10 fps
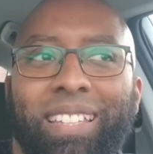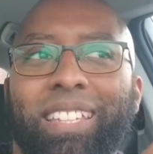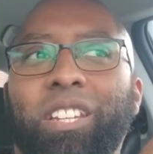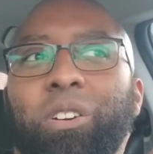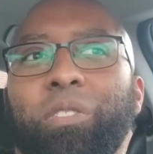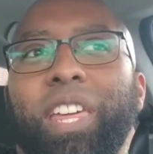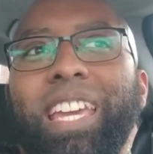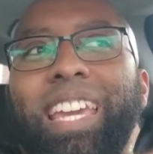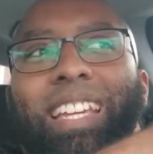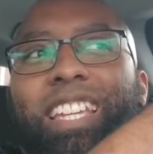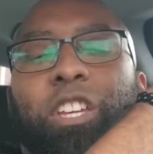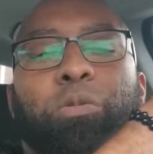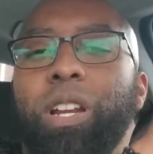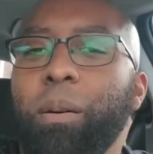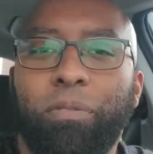They get
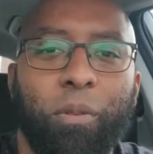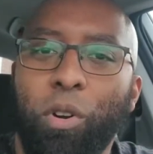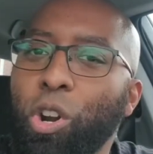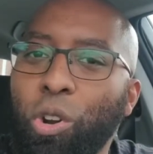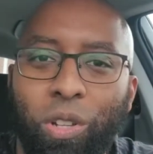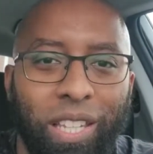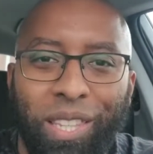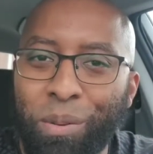queued up from early in the